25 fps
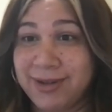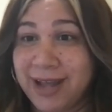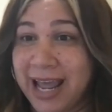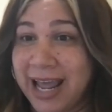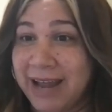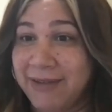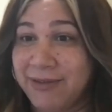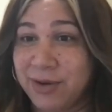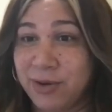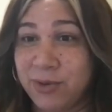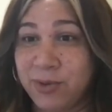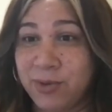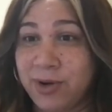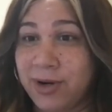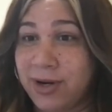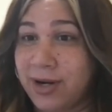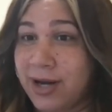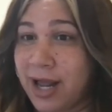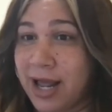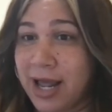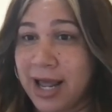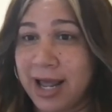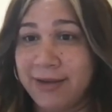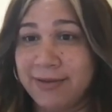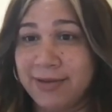After work,
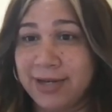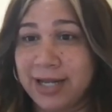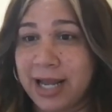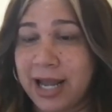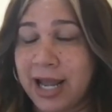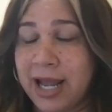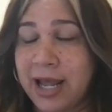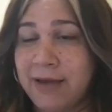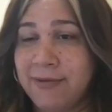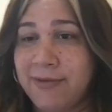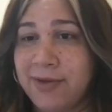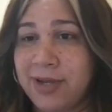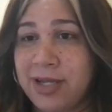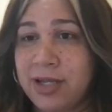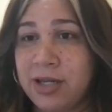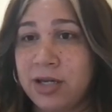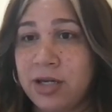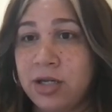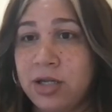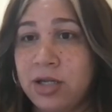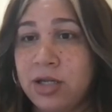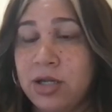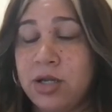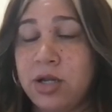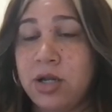I have to have it,
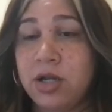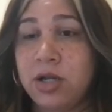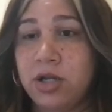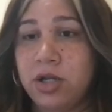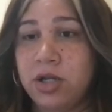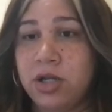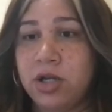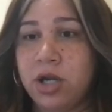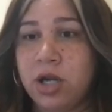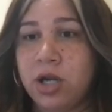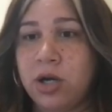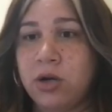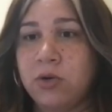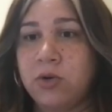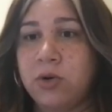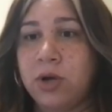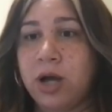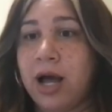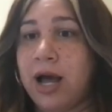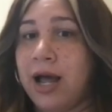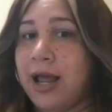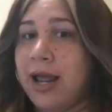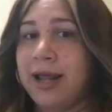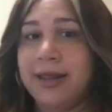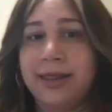you know,
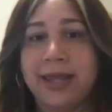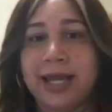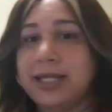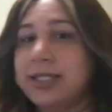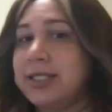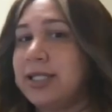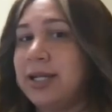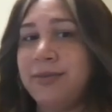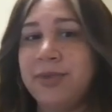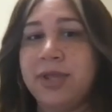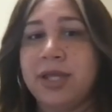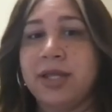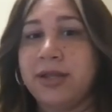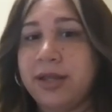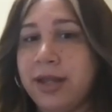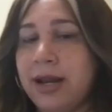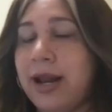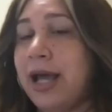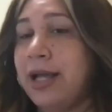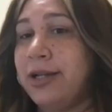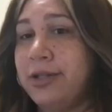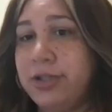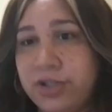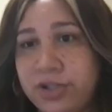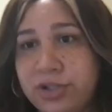I, and that's something that
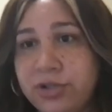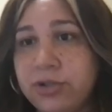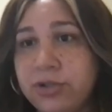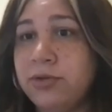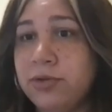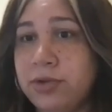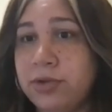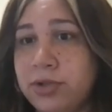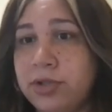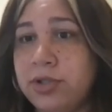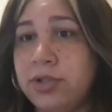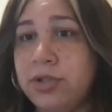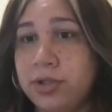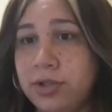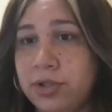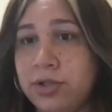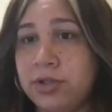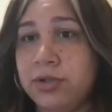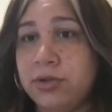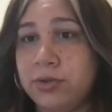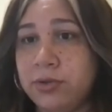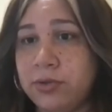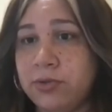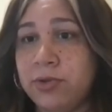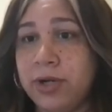I choose to
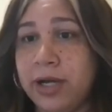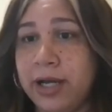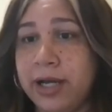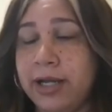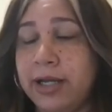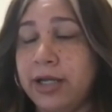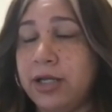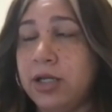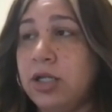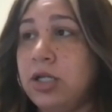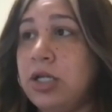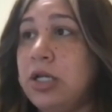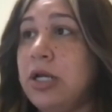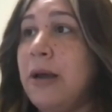do, right?